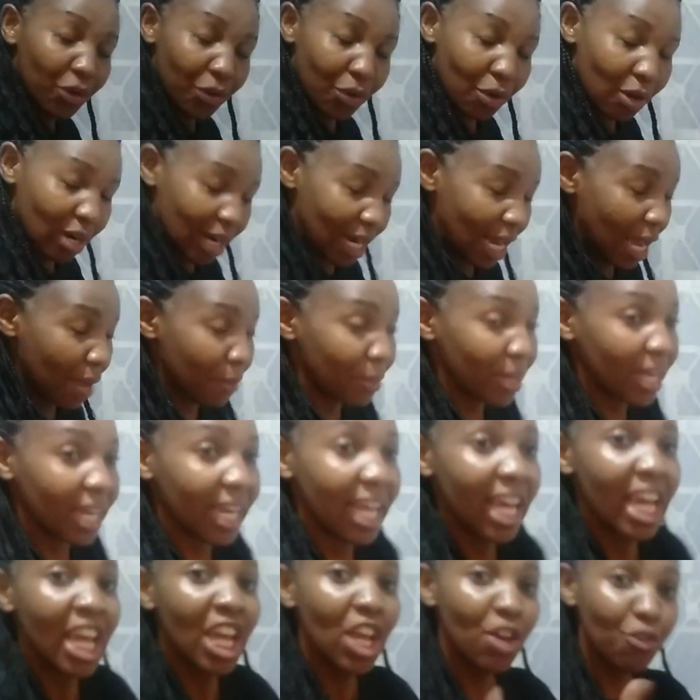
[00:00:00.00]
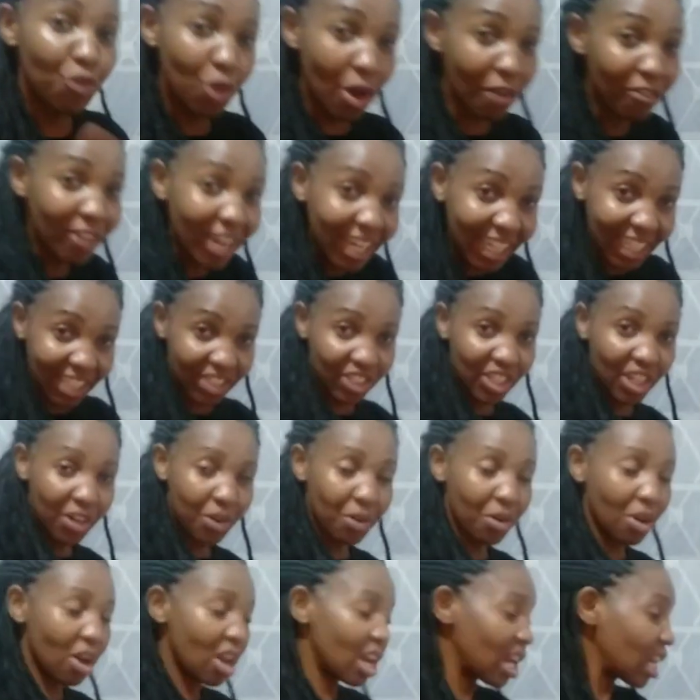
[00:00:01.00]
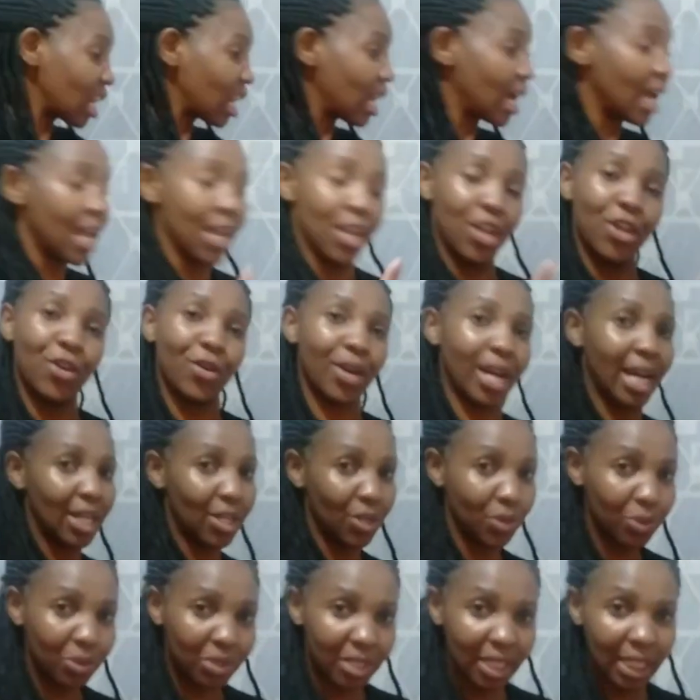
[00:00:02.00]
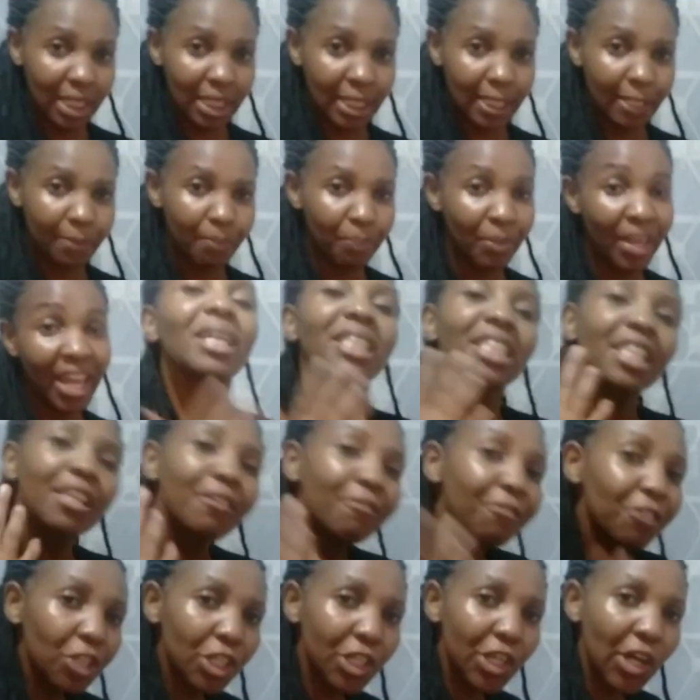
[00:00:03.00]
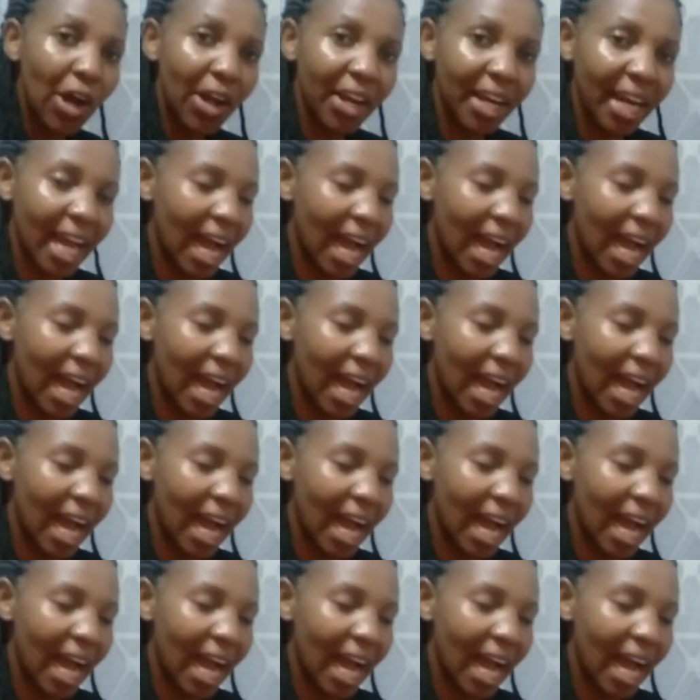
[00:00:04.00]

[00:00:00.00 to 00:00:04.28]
roll. I mean, if you have a kitchen roll, you can use it. But if you don't